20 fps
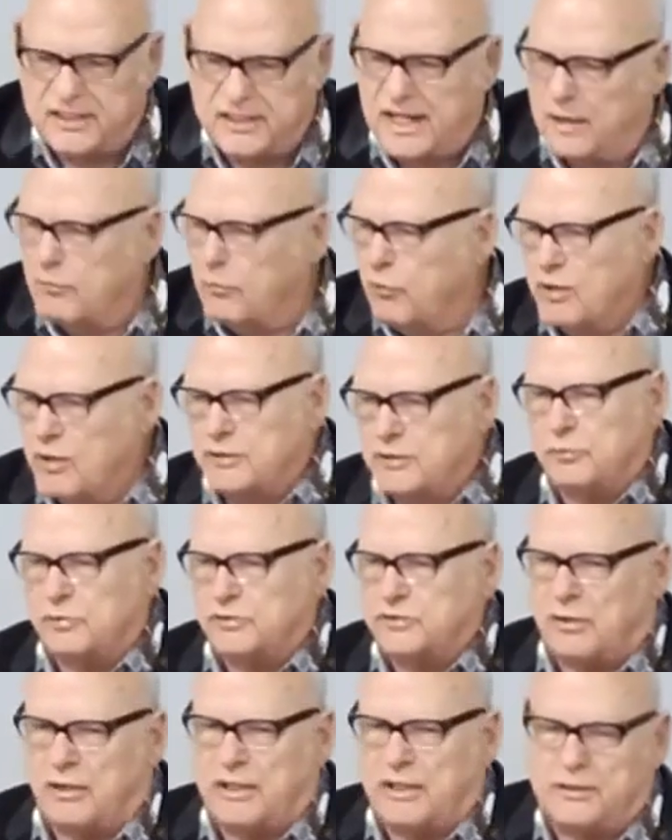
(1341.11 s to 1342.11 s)
I worked,
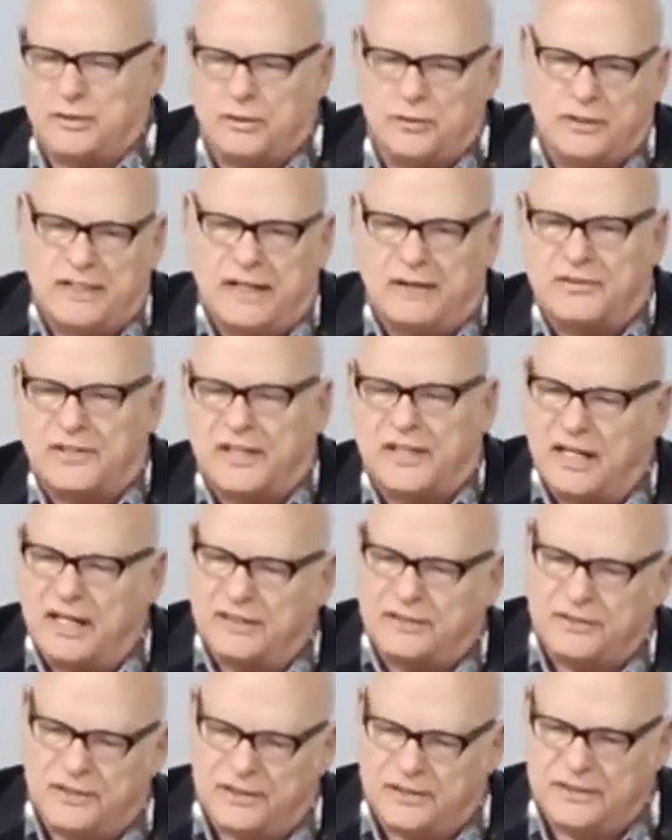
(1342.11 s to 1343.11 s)
started doing everything I
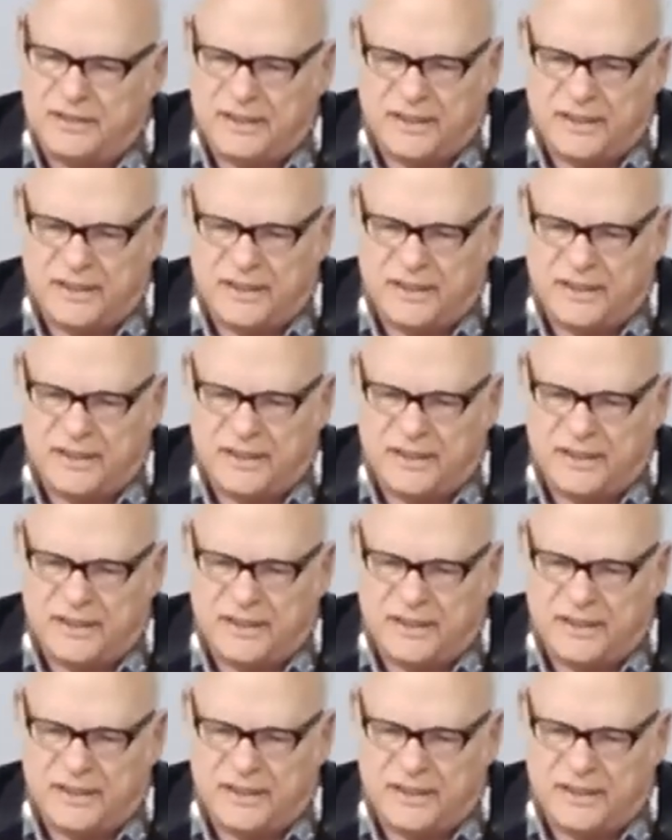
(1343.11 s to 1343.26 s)
could,